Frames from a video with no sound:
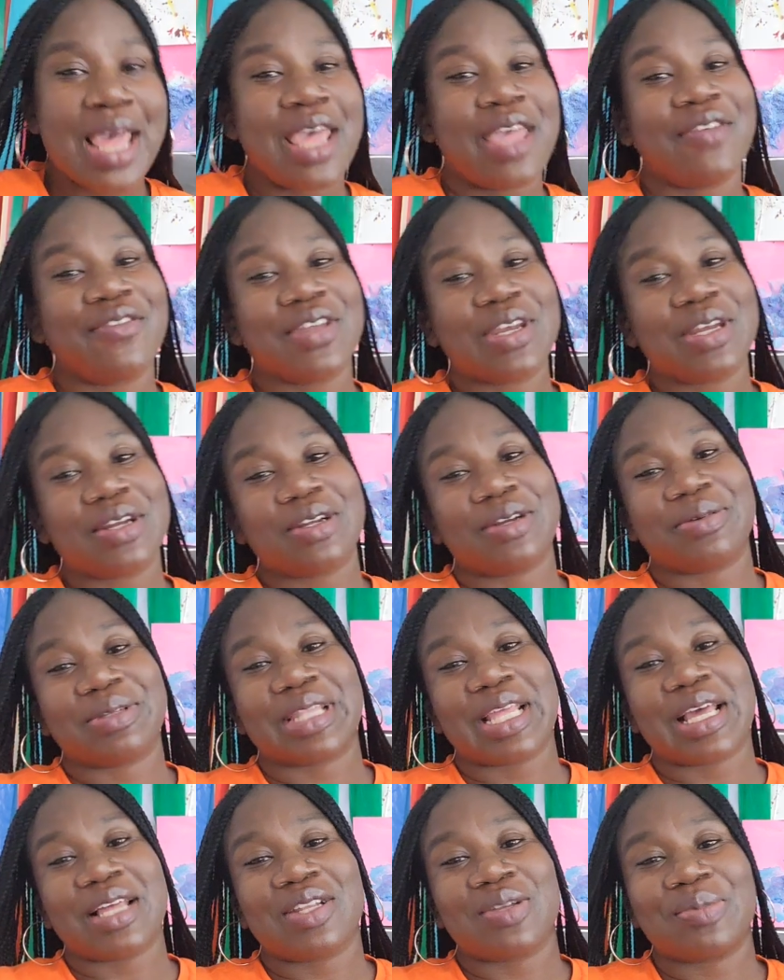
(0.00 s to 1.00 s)
If you don't know what
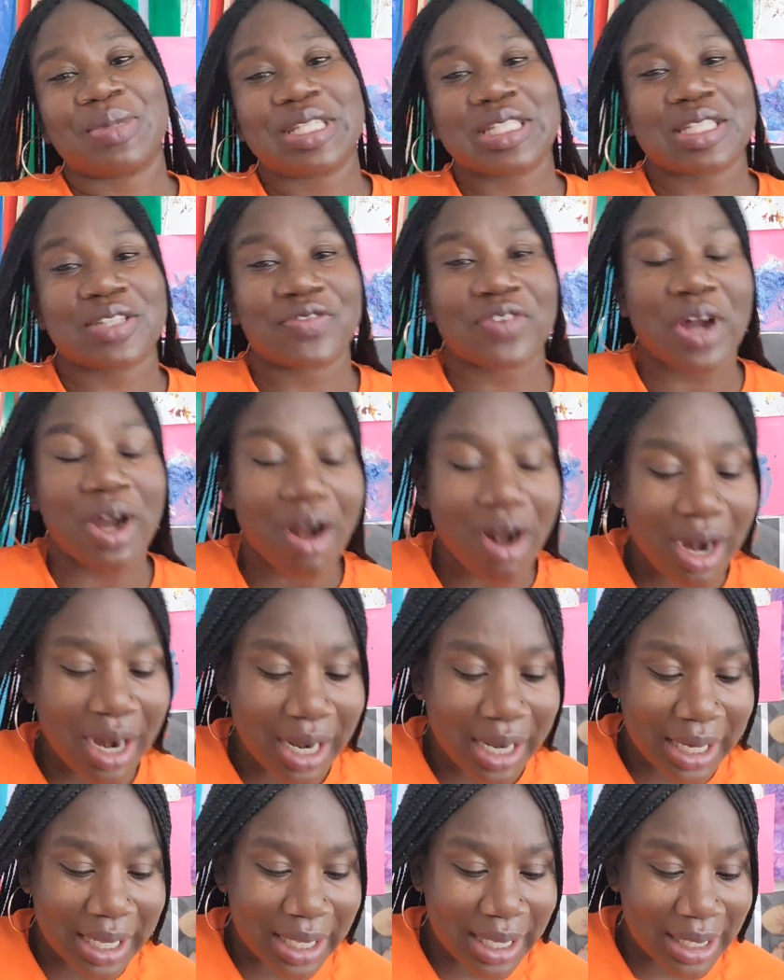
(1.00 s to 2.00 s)
the elements of
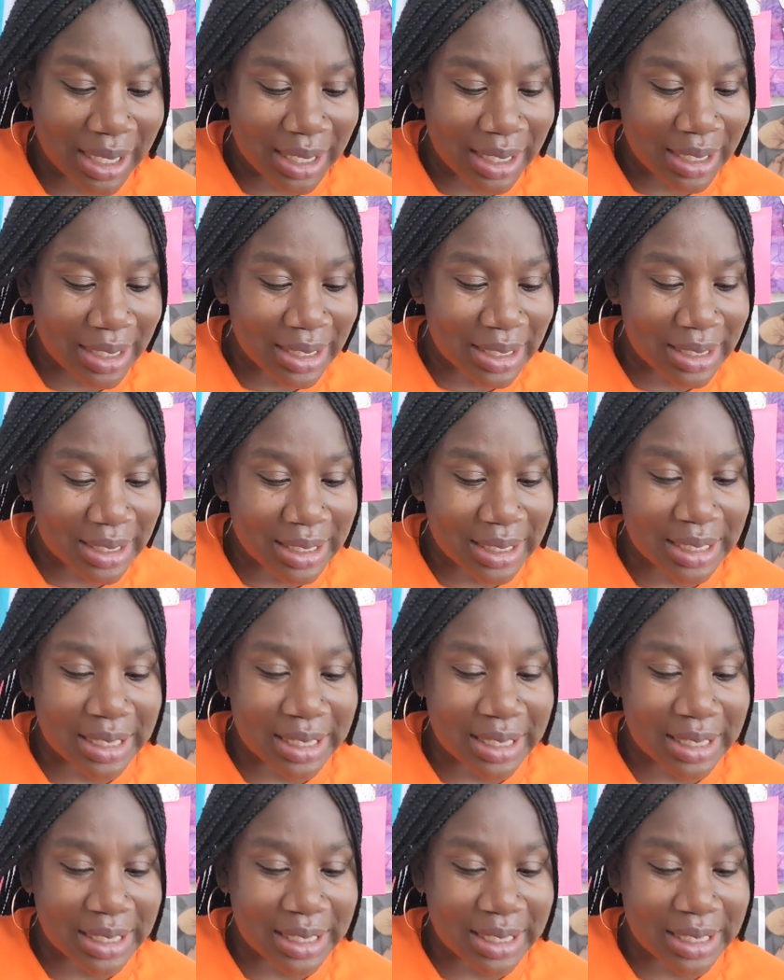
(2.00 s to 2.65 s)
art is,